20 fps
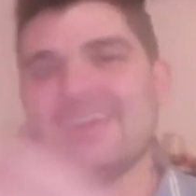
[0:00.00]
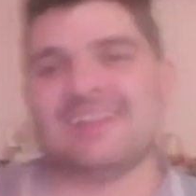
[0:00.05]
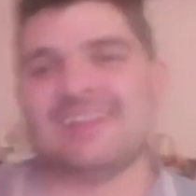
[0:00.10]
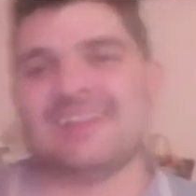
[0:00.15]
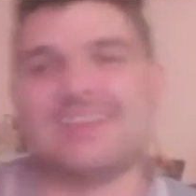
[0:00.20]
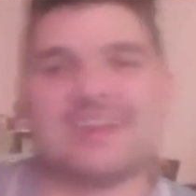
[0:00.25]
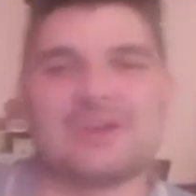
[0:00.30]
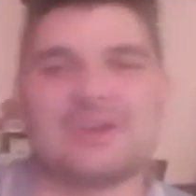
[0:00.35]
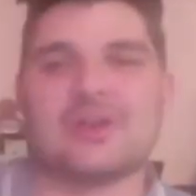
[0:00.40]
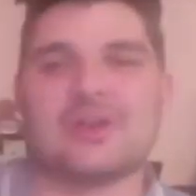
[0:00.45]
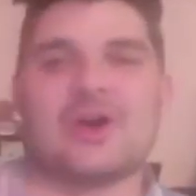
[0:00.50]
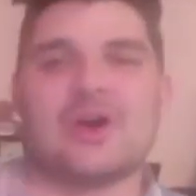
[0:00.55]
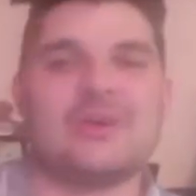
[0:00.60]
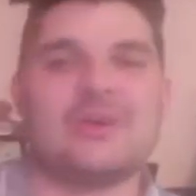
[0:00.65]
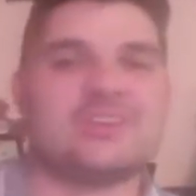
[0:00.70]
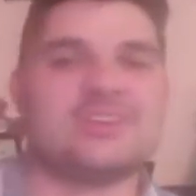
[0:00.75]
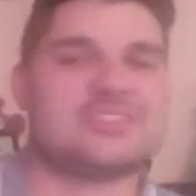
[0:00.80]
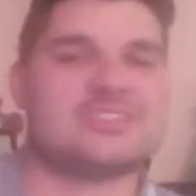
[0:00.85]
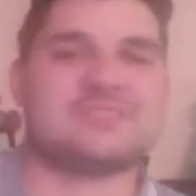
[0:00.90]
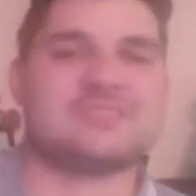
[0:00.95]
Like it would
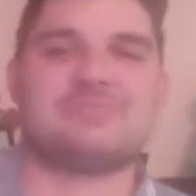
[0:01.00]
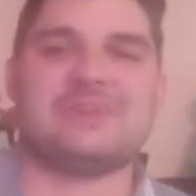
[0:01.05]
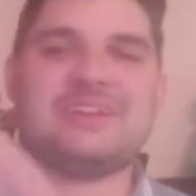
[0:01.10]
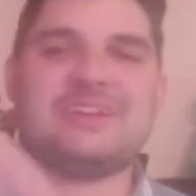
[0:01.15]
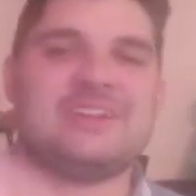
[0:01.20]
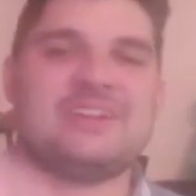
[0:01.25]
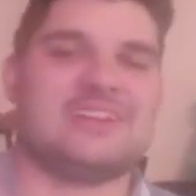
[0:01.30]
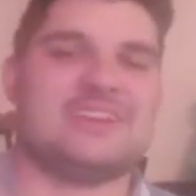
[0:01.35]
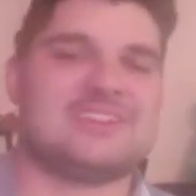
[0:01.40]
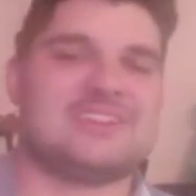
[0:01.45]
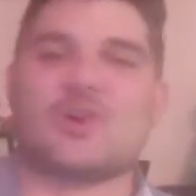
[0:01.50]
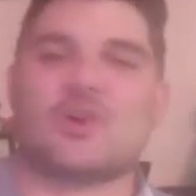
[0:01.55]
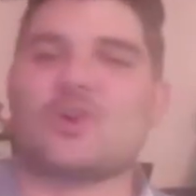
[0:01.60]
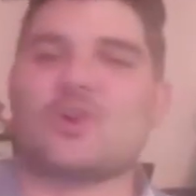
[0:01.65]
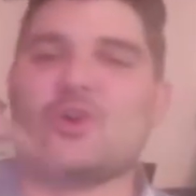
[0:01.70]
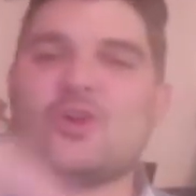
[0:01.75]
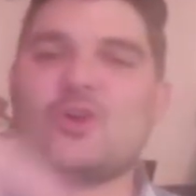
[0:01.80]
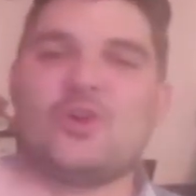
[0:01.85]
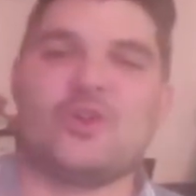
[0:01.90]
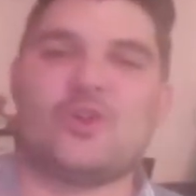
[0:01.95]
always just spin in a
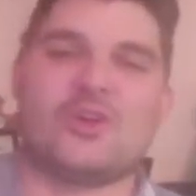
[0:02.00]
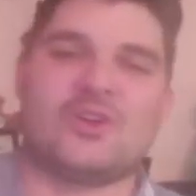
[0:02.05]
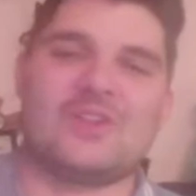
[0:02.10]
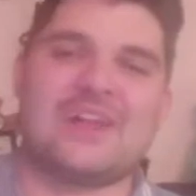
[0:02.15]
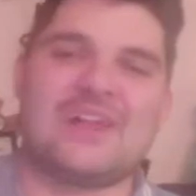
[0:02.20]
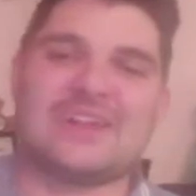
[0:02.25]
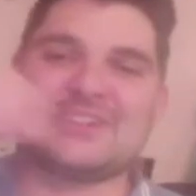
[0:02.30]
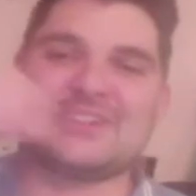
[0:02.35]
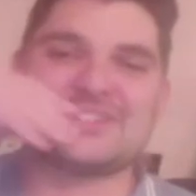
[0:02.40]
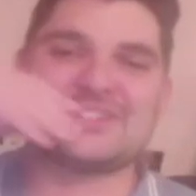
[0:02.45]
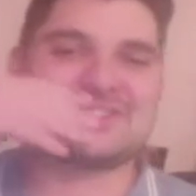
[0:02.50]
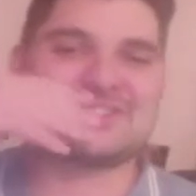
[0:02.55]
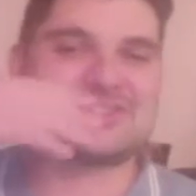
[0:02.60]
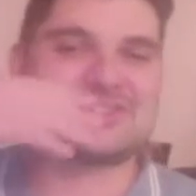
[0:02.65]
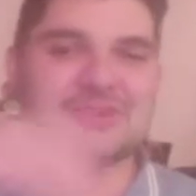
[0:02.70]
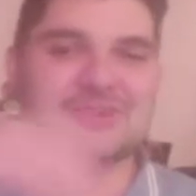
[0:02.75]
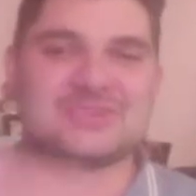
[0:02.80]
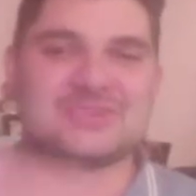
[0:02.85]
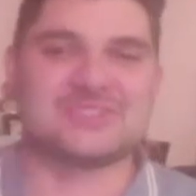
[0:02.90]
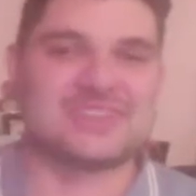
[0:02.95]
circle or like just
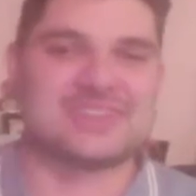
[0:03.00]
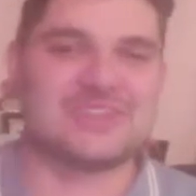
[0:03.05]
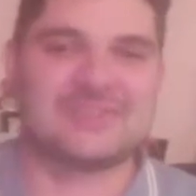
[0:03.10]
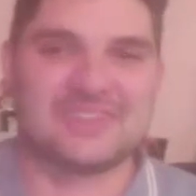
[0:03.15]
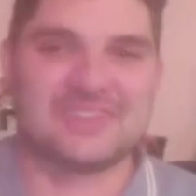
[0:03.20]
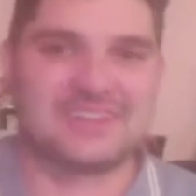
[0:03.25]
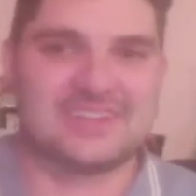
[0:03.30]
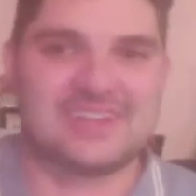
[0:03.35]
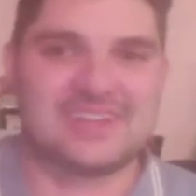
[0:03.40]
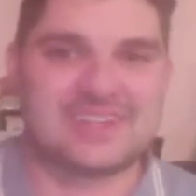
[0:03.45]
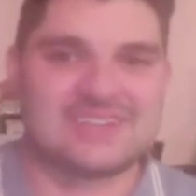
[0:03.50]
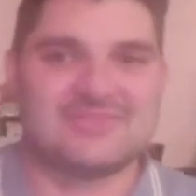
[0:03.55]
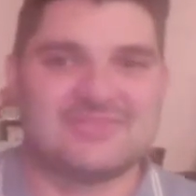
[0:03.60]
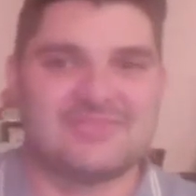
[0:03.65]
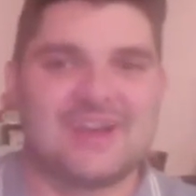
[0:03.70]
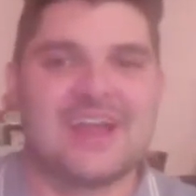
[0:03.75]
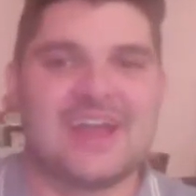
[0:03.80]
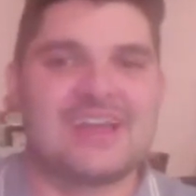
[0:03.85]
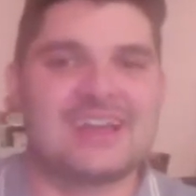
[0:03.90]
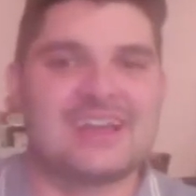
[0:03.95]
do stuff that like
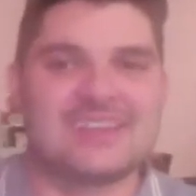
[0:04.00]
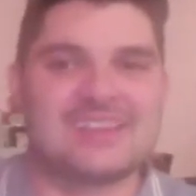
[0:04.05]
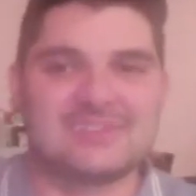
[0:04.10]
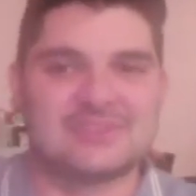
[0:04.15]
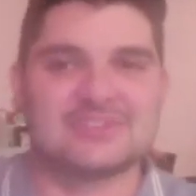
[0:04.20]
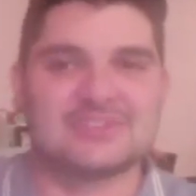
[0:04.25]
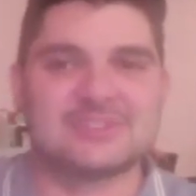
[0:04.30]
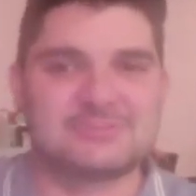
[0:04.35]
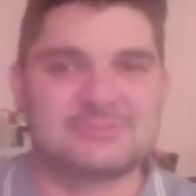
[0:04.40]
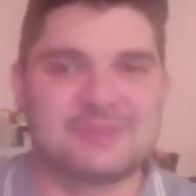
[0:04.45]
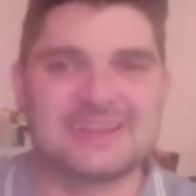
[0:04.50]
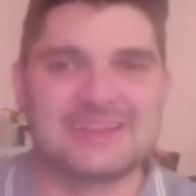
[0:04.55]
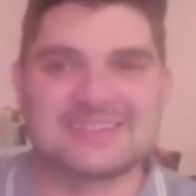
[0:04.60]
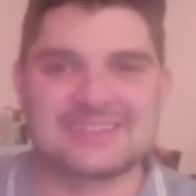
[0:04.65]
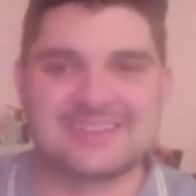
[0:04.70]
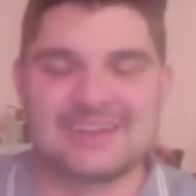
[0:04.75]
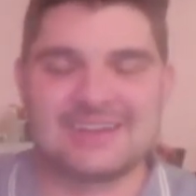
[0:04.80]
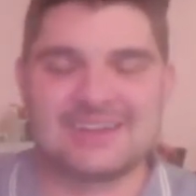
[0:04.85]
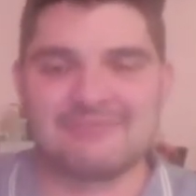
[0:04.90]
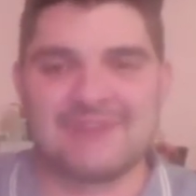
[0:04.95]
because it was just
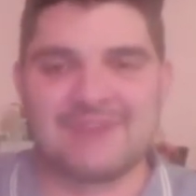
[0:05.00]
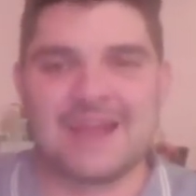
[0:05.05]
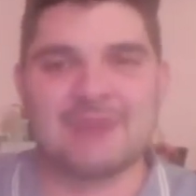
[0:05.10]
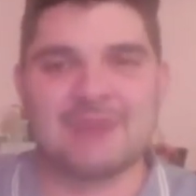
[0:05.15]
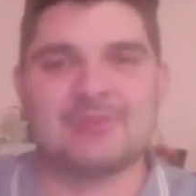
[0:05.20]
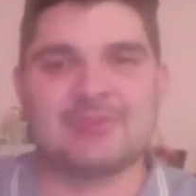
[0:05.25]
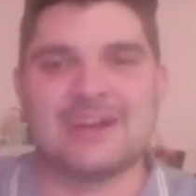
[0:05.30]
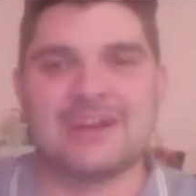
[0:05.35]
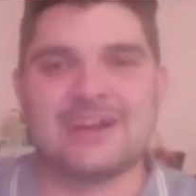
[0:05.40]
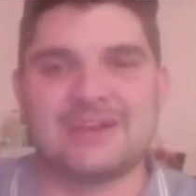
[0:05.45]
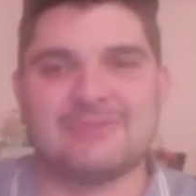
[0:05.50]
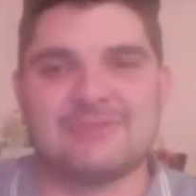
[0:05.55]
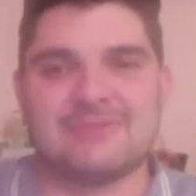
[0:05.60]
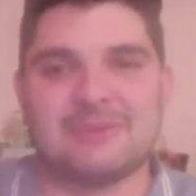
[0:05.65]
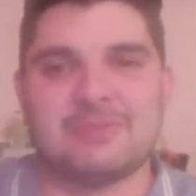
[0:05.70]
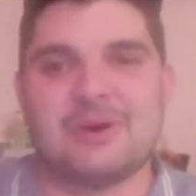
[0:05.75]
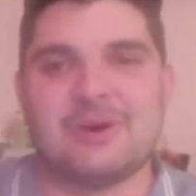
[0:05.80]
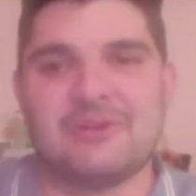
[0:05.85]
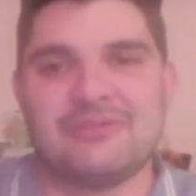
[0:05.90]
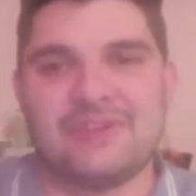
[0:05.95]
basically a vibrating
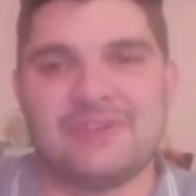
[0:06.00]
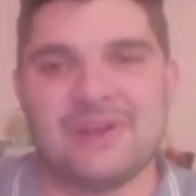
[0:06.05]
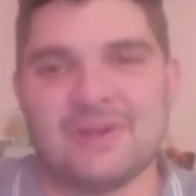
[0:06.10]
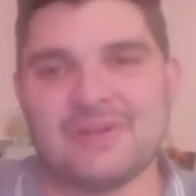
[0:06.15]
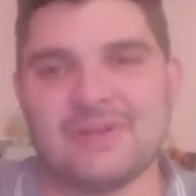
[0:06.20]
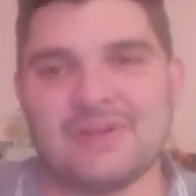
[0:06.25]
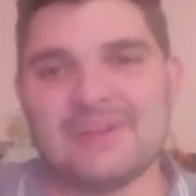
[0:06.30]
football field,